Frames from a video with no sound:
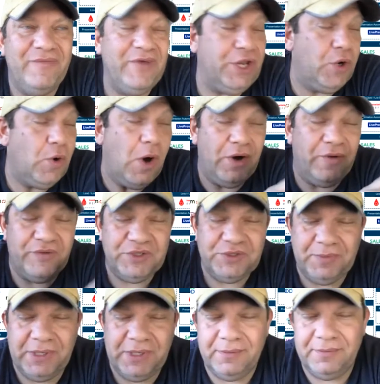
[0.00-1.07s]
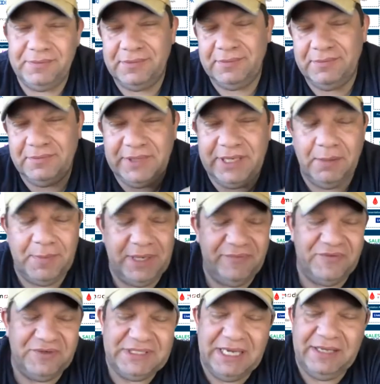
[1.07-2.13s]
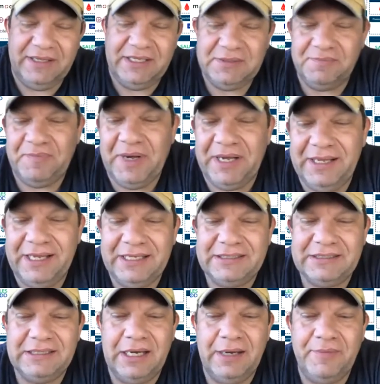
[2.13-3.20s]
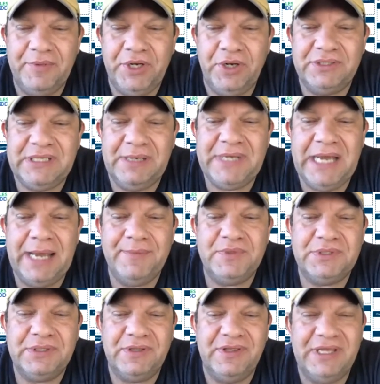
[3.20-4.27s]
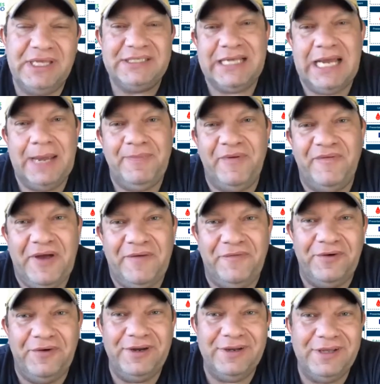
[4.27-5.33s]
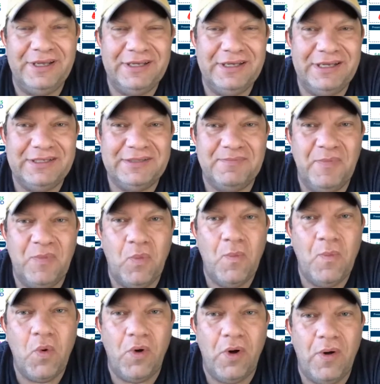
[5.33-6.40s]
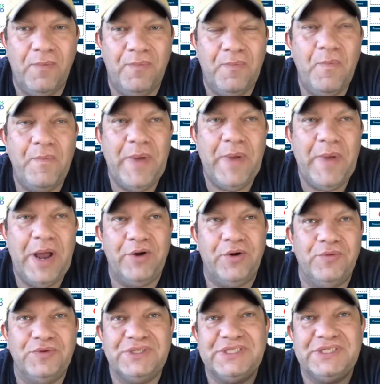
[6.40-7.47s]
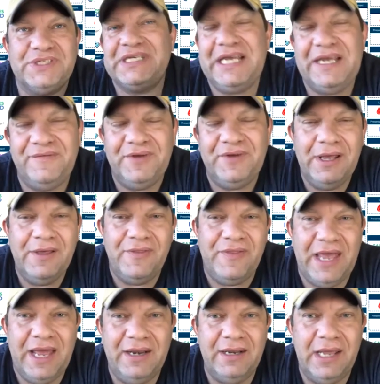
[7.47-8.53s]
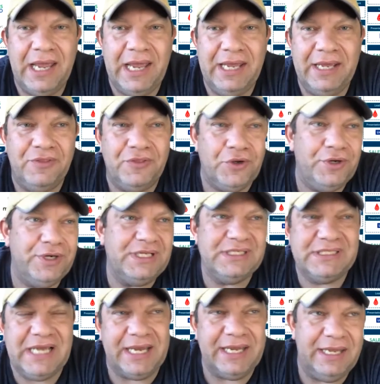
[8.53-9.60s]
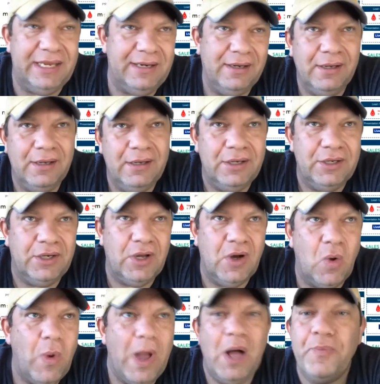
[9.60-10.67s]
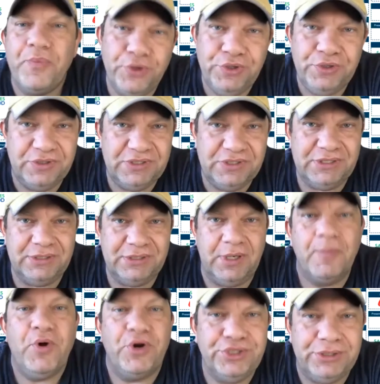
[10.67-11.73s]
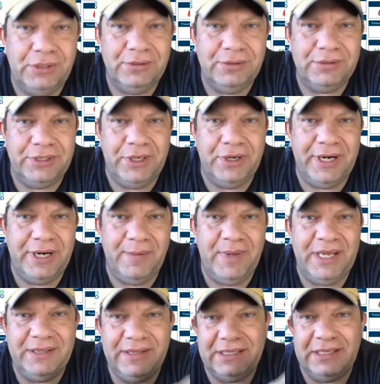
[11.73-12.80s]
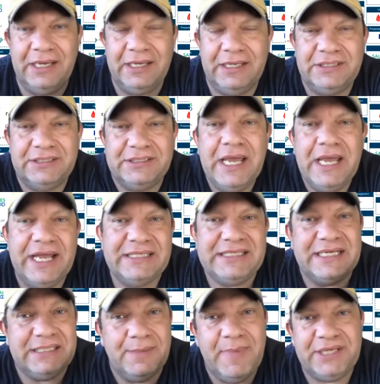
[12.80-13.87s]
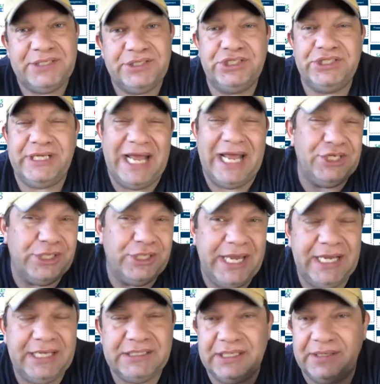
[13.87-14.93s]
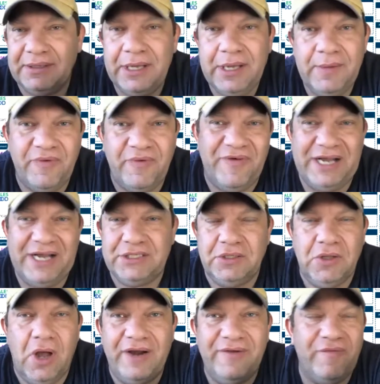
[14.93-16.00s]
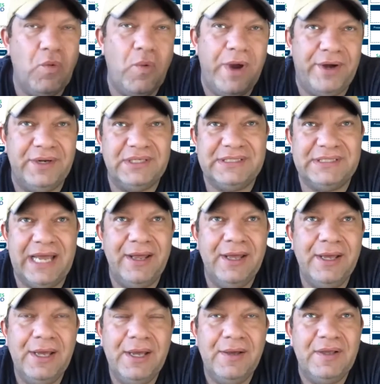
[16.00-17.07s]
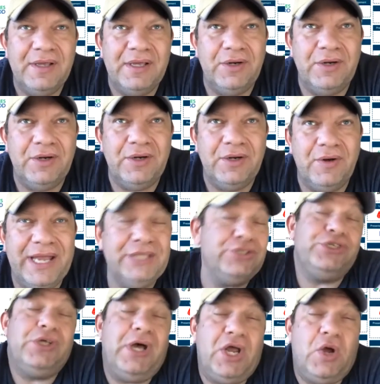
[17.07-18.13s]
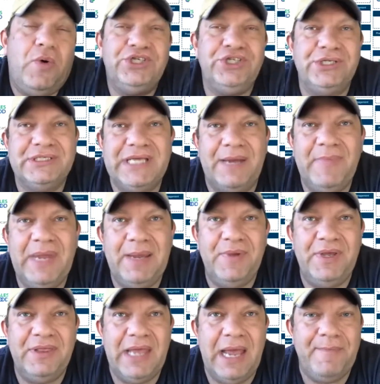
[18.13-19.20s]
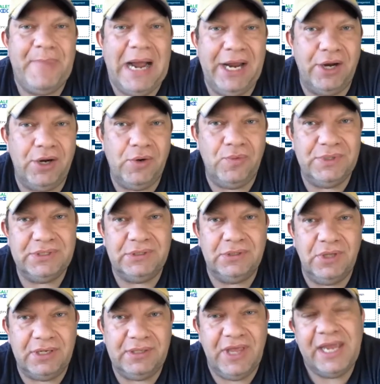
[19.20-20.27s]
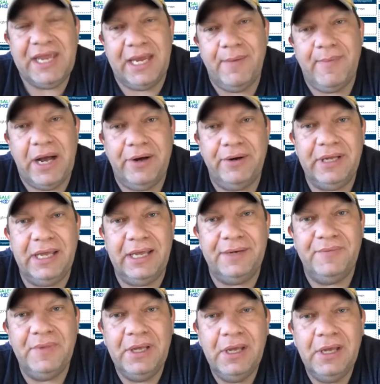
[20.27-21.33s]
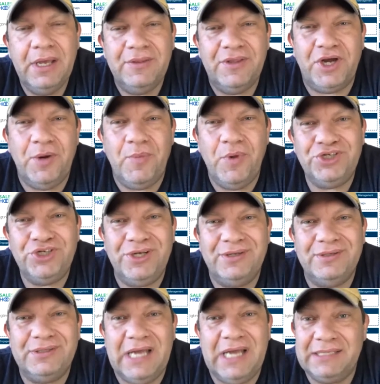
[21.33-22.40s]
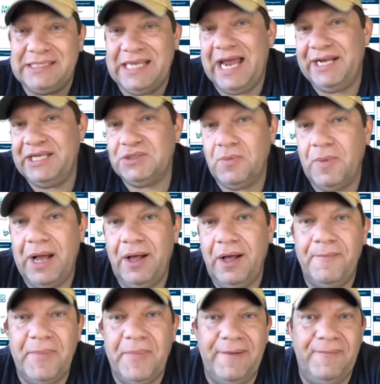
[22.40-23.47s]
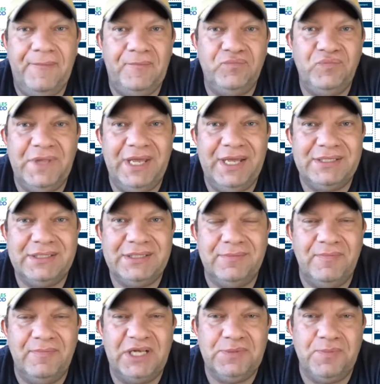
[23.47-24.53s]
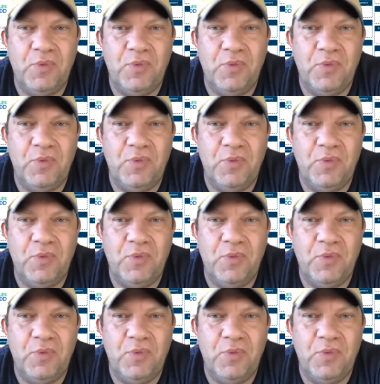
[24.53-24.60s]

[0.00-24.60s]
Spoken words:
videographer is going to kill me for saying this, but it's sometimes this type of effort is more better received than a 30-second well-produced commercial. You know what I mean? That it sends a message, it educates, it provides a lot of awareness that answers a lot of questions that maybe that buyer was thinking about. And the commercial does that as well, but it's